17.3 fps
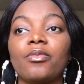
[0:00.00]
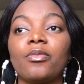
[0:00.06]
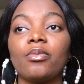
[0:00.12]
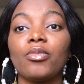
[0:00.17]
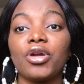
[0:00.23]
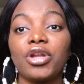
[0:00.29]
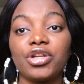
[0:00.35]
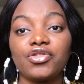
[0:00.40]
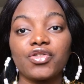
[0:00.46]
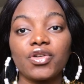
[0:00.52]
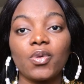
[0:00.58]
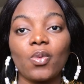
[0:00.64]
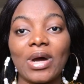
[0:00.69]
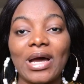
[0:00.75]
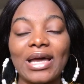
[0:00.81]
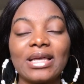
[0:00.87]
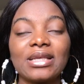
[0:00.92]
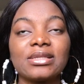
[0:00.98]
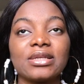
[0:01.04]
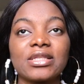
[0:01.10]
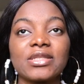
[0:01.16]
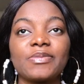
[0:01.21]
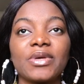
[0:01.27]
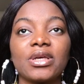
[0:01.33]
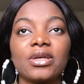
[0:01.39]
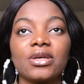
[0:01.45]
Monetary wise,
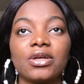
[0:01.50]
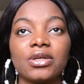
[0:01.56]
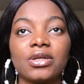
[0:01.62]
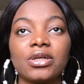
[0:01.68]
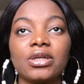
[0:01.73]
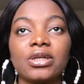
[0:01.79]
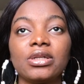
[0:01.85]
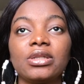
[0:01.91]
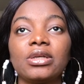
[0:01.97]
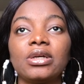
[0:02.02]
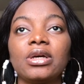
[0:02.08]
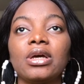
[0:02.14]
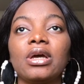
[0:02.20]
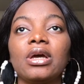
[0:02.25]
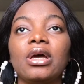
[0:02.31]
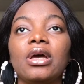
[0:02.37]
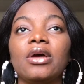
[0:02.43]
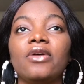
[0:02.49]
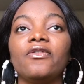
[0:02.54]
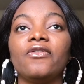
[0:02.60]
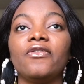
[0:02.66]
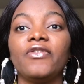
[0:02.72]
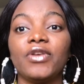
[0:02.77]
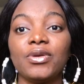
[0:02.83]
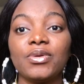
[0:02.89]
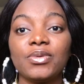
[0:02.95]
it's been good.
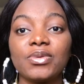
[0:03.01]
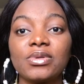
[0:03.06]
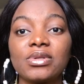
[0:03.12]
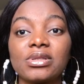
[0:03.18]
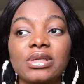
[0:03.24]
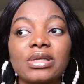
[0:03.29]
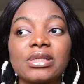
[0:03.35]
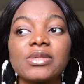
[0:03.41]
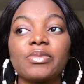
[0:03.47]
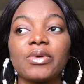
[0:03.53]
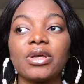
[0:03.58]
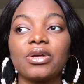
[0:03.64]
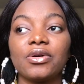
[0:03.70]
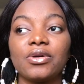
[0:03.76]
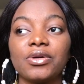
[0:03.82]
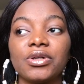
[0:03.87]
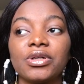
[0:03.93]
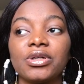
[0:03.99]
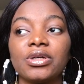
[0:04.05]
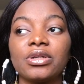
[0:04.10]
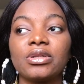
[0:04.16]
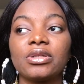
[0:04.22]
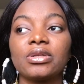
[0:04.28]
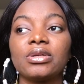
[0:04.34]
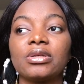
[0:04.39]
Views, it's been good.